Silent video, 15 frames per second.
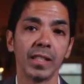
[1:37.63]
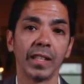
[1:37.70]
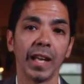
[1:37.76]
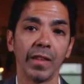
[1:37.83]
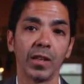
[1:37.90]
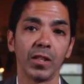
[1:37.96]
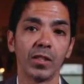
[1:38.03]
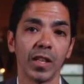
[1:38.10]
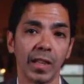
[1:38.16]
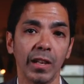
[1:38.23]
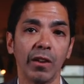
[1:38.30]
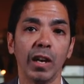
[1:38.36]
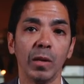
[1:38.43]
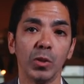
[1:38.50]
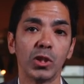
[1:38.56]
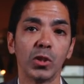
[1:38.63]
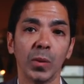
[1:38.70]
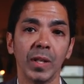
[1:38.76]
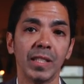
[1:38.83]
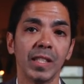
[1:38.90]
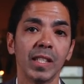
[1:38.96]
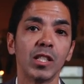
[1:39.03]
together so that they're able
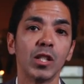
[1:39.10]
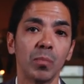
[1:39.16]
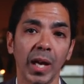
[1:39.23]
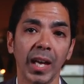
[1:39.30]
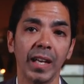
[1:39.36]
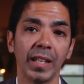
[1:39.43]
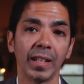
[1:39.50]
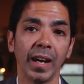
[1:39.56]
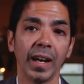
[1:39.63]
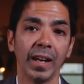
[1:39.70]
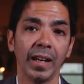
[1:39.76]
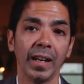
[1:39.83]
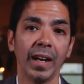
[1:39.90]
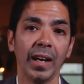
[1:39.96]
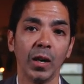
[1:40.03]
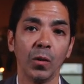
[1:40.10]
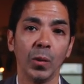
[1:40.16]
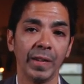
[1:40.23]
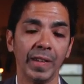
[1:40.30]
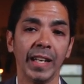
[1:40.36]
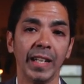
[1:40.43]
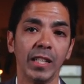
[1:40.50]
to anticipate
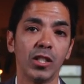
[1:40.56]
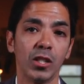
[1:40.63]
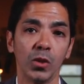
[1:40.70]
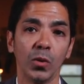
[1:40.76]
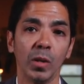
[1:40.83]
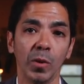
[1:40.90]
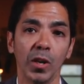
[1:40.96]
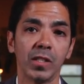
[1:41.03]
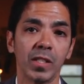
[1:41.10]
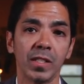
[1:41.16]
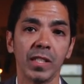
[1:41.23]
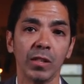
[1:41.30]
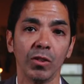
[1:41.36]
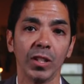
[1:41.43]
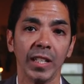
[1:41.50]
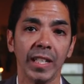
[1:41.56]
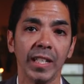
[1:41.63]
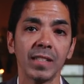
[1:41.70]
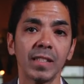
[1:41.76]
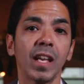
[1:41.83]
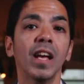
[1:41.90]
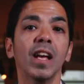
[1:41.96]
when they need to do an emergency
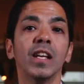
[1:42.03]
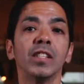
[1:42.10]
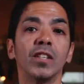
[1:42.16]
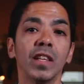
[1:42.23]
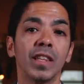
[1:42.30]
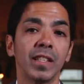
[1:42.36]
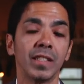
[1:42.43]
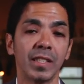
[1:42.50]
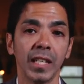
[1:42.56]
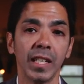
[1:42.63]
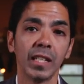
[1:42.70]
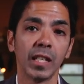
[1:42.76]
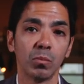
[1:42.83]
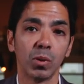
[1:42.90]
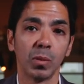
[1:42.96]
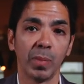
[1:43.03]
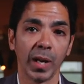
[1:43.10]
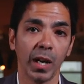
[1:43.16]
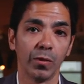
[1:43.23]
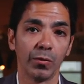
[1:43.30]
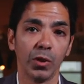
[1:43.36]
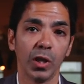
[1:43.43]
release so that the city can
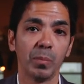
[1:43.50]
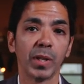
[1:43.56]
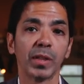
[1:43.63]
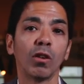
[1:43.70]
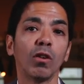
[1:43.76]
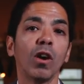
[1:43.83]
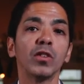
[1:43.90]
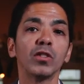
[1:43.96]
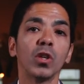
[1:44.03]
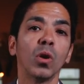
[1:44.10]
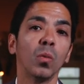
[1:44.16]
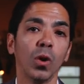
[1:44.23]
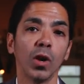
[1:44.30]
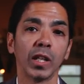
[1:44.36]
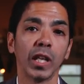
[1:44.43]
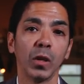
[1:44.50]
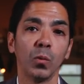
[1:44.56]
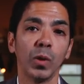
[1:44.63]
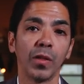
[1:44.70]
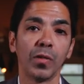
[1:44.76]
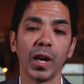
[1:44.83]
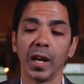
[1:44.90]
prepare for it. But they're also
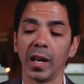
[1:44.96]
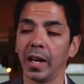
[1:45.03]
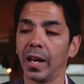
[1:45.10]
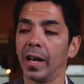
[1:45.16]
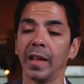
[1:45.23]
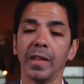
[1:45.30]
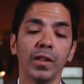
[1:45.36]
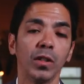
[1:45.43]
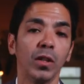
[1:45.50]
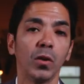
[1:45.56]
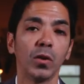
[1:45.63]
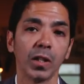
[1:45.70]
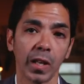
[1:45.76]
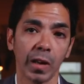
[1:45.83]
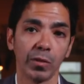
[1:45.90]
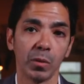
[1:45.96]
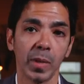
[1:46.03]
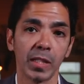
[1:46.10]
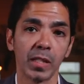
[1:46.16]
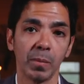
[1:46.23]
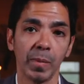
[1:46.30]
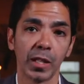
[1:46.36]
working with the local
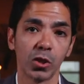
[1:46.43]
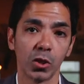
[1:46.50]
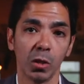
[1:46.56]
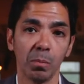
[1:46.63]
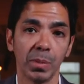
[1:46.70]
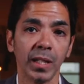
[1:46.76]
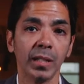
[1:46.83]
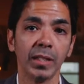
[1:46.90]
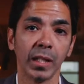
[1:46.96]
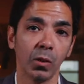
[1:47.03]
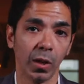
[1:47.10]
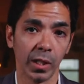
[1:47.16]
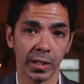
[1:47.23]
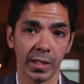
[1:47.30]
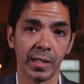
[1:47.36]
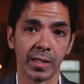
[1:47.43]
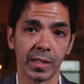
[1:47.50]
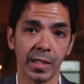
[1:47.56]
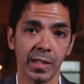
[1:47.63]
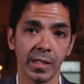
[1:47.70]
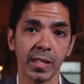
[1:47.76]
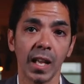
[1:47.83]
government to make sure building
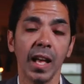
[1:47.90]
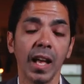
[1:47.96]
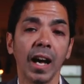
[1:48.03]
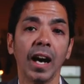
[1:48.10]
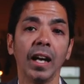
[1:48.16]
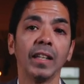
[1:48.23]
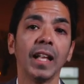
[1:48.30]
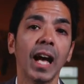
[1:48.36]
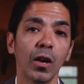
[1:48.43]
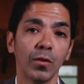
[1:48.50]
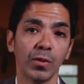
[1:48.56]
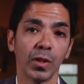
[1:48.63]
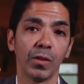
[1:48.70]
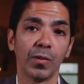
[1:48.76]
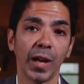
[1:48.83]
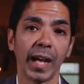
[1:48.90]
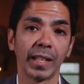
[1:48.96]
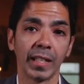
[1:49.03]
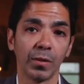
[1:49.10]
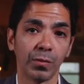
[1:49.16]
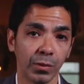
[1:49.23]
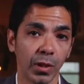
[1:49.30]
ordinances allow for the
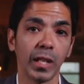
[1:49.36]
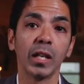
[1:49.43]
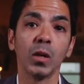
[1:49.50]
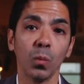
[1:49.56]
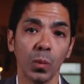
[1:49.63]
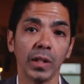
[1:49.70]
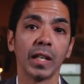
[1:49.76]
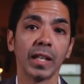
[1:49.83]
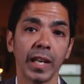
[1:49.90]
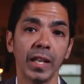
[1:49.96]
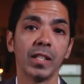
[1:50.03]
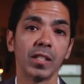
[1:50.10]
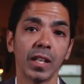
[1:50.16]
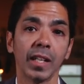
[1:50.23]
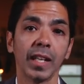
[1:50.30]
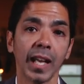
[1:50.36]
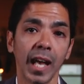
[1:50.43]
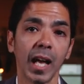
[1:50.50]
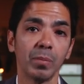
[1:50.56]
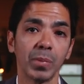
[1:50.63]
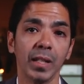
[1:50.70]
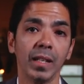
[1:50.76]
fact that flooding will occasionally
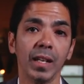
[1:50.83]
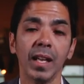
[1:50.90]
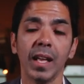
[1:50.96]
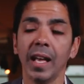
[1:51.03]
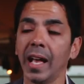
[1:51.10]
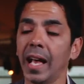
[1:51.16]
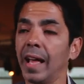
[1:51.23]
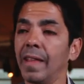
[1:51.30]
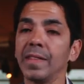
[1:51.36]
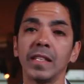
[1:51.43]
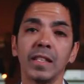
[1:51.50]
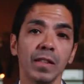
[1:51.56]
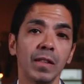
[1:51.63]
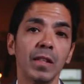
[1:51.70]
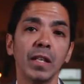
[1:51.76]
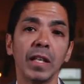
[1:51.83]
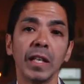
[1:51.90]
happen. And